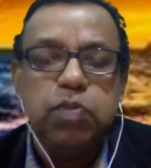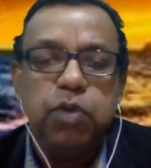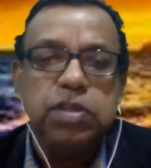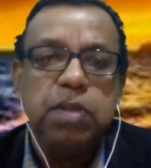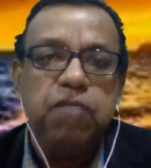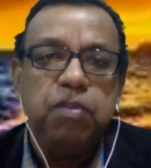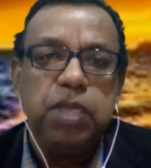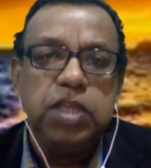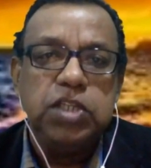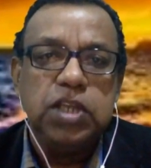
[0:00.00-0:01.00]
for some
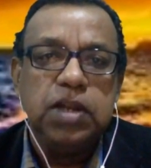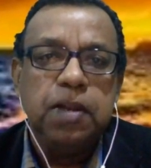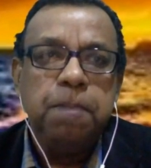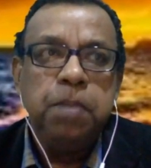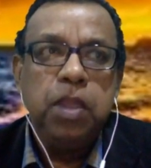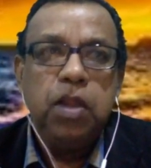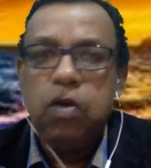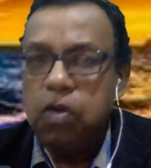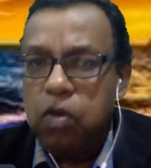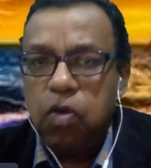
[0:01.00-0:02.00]
information you
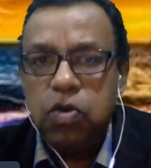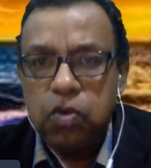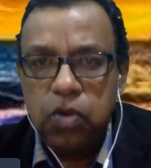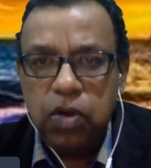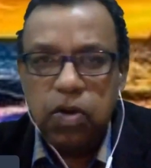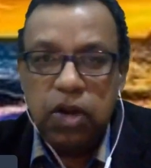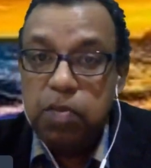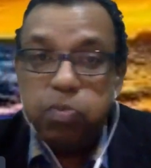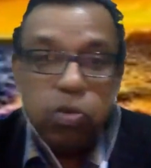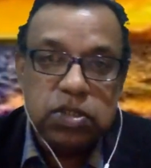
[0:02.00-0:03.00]
know go to you know
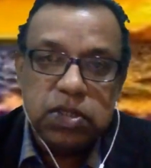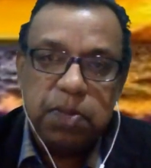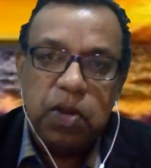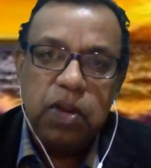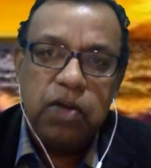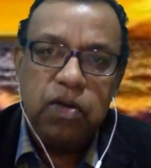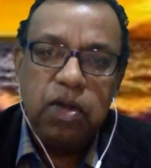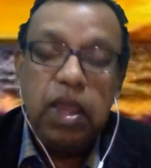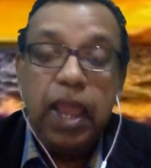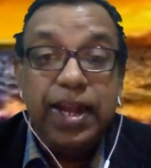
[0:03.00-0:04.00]
read books about you know
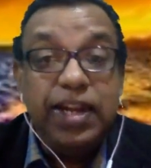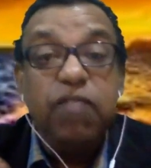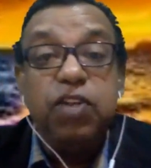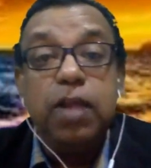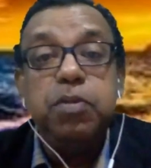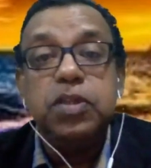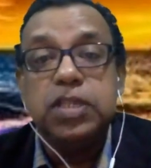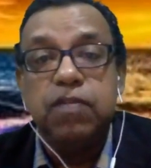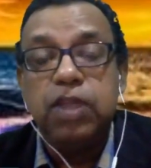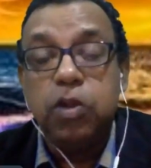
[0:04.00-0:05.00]
and develop
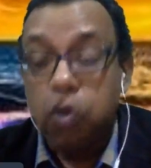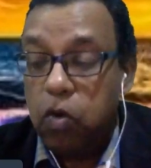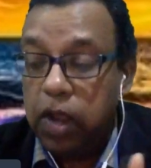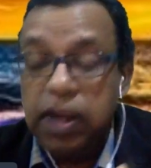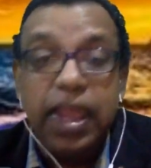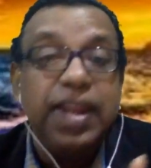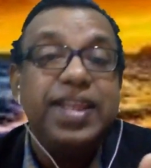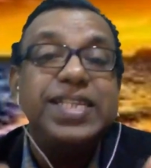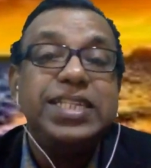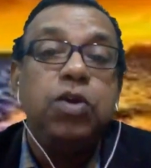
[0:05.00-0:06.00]
yourself and go and get
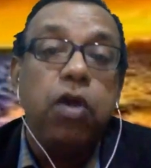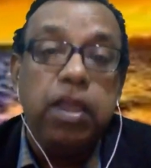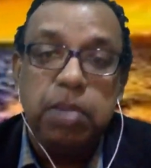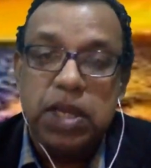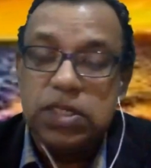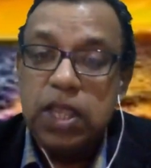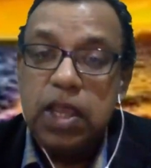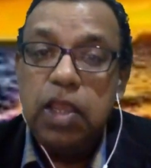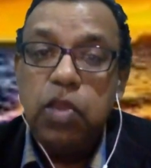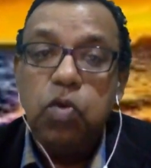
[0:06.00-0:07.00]
this going because
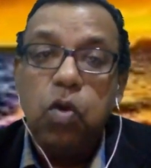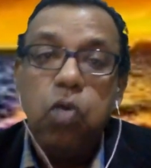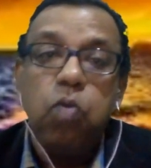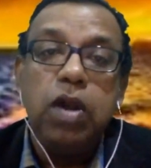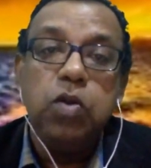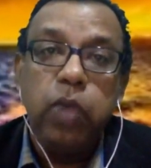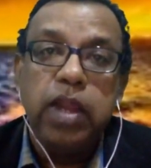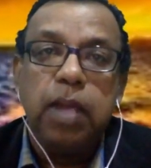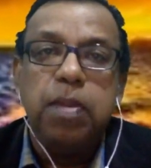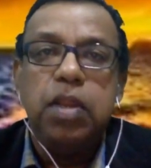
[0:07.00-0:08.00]
you don't want to
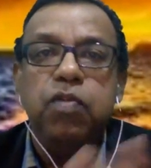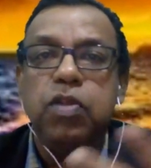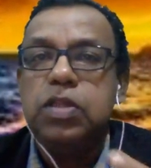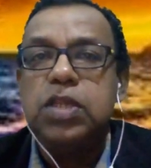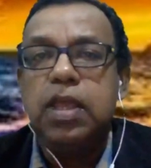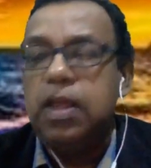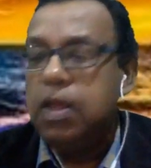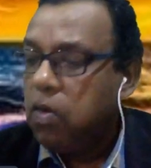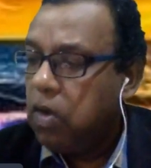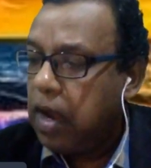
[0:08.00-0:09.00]
wait i mean if you say
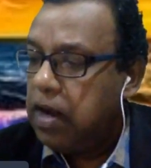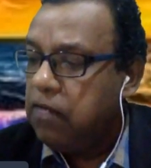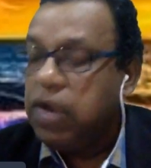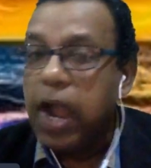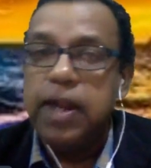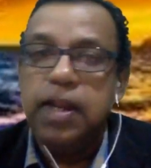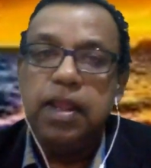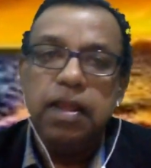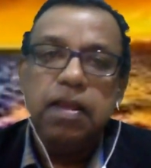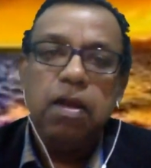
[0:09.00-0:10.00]
oh i love
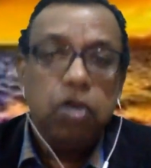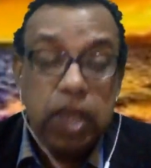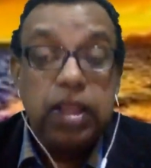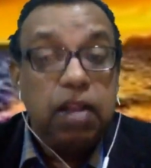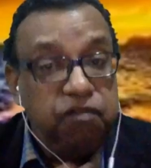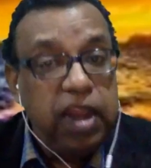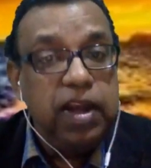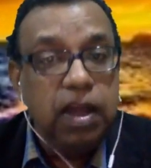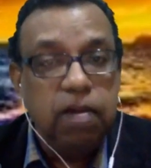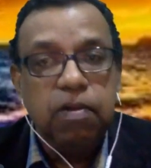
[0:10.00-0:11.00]
gardening okay then
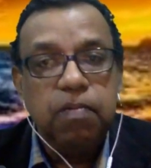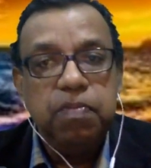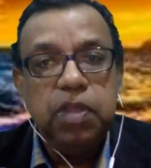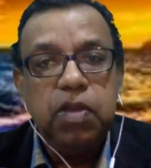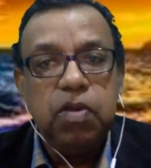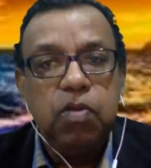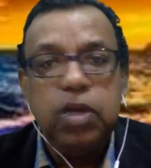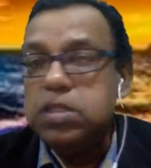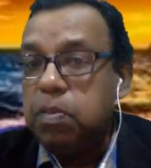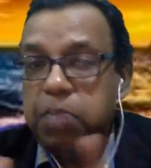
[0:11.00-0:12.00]
find out you know
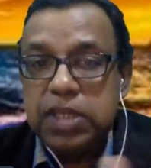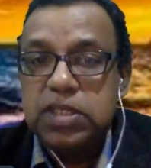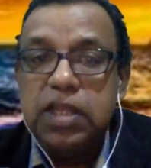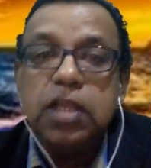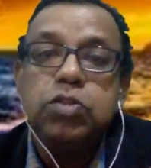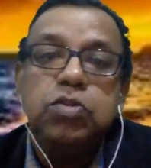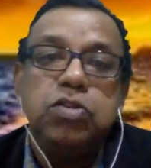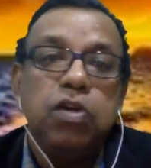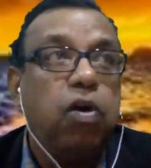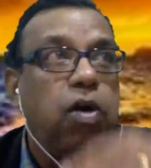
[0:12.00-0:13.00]
what is the best thing that
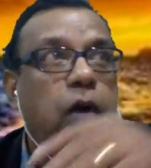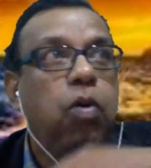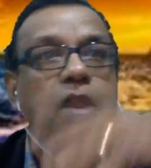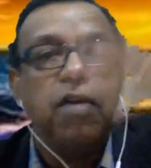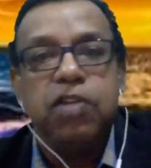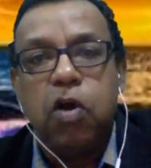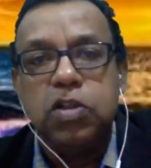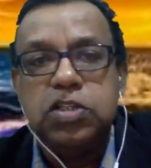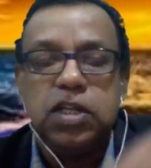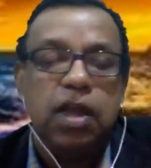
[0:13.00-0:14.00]
suits you oh i want to have an
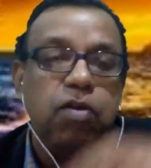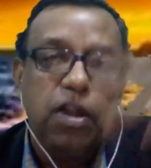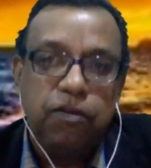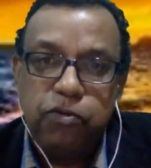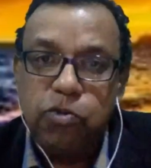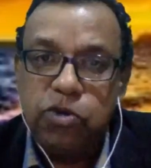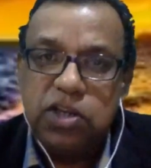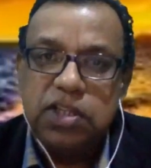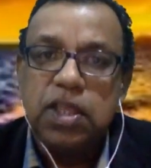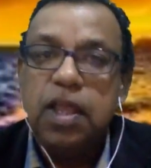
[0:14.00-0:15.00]
orchard i want to have fruit
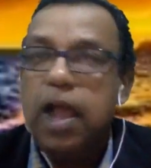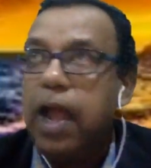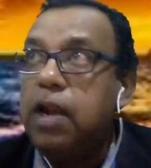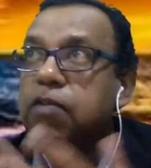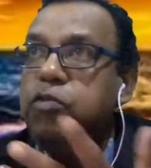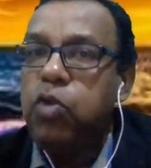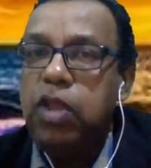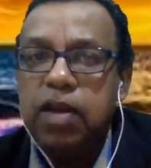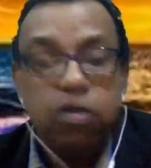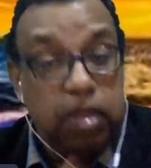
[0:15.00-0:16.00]
trees i love
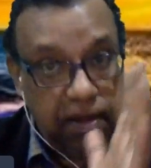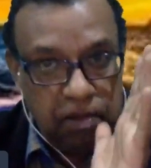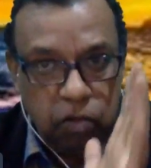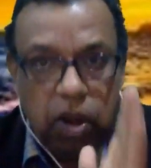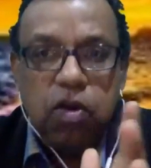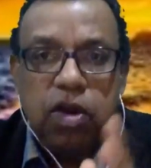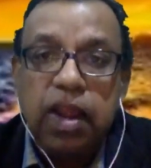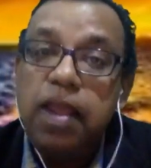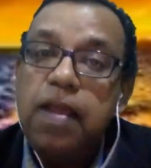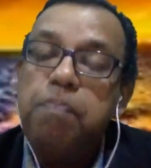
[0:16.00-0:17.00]
durian okay work on
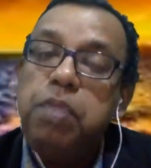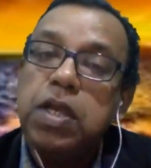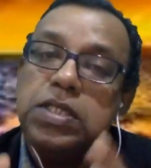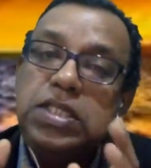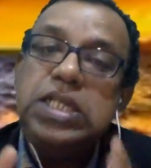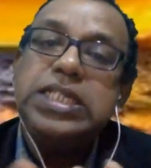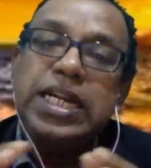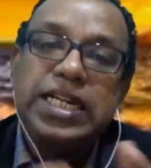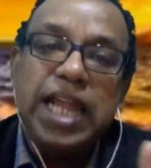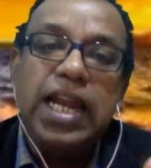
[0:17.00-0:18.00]
it because these
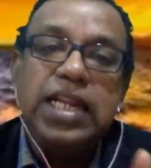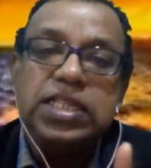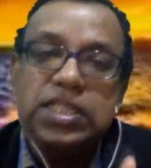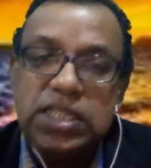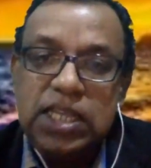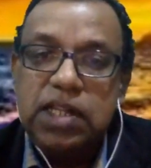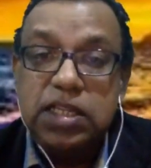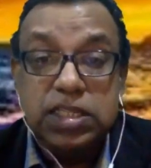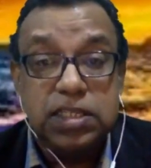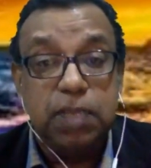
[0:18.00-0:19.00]
are talents and skill
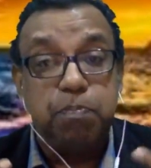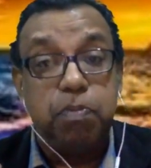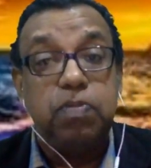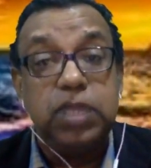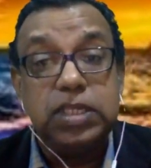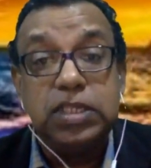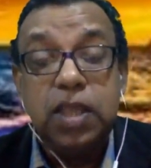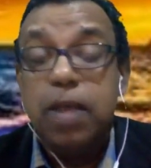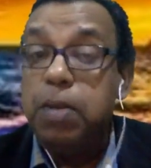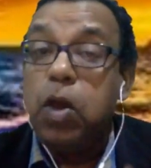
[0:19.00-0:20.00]
this is a this is
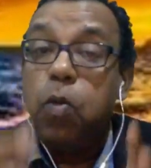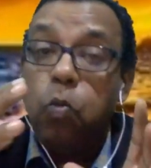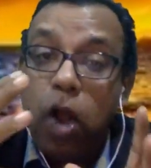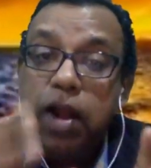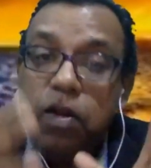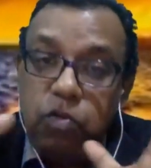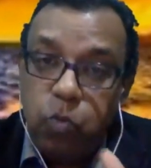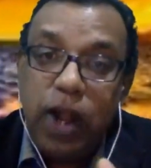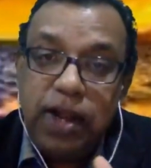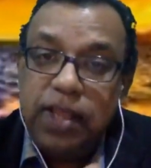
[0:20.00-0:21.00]
because one
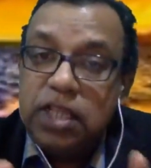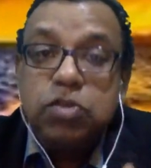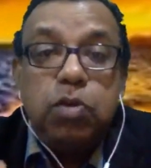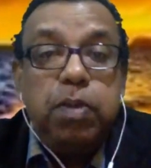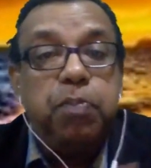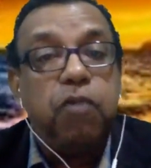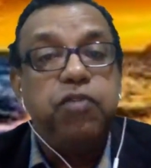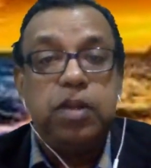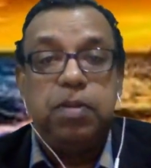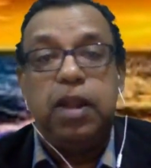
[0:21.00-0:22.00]
one day this could be
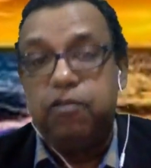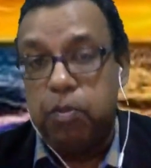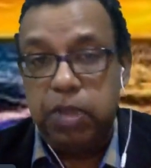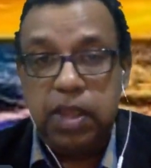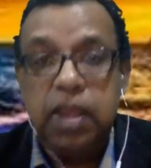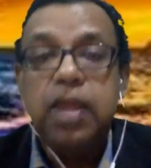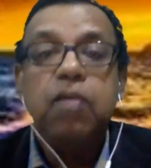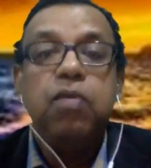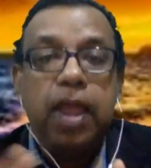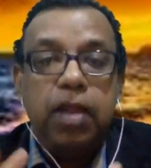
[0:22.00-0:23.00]
profitable like for me
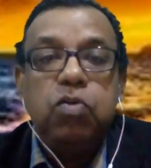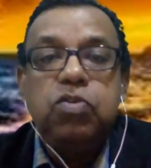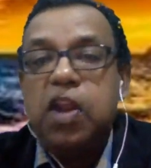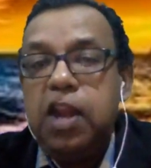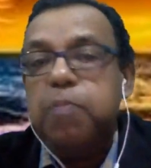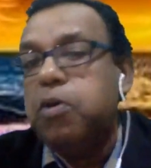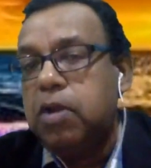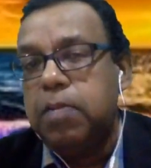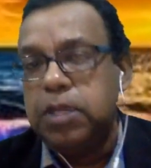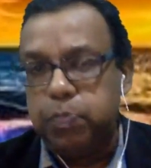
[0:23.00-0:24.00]
when i do training
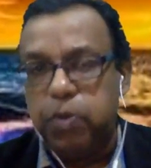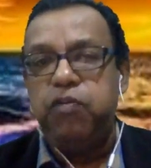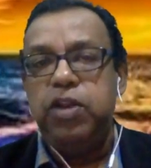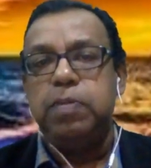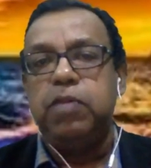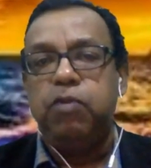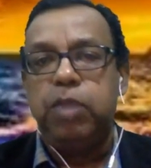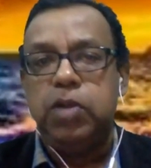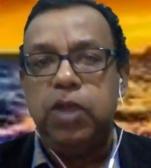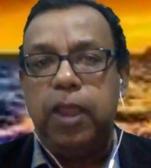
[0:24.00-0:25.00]
program it's profitable for
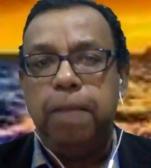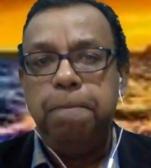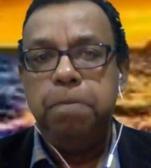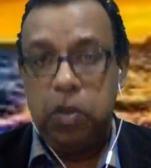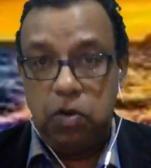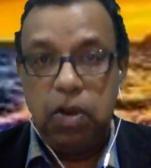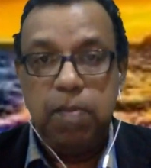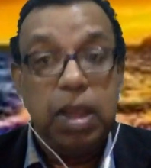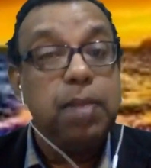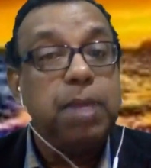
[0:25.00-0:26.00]
me today you know, I
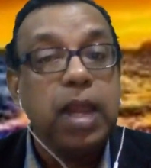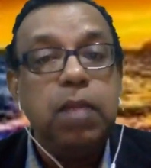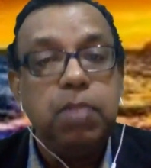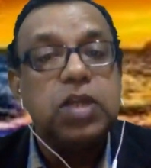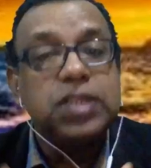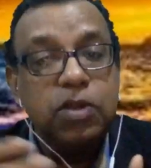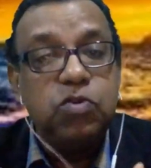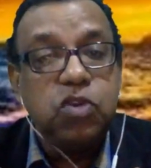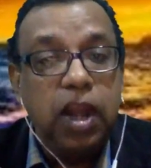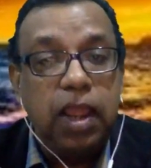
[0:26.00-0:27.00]
make money because I
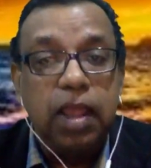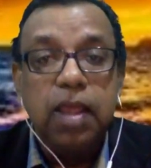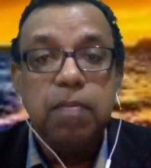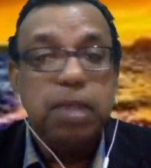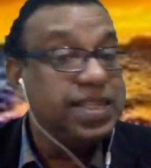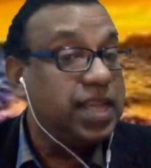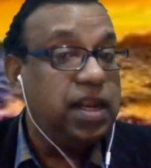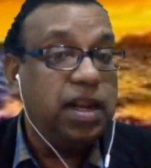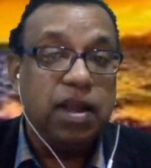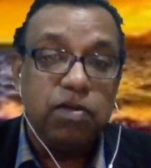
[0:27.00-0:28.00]
do training, but I
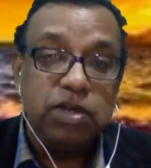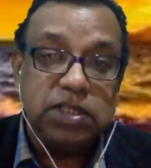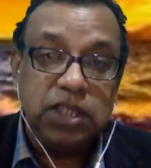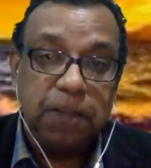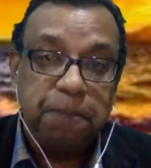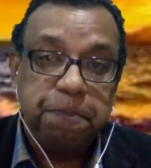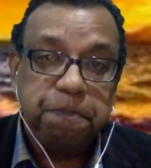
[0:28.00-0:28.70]
studied accountancy.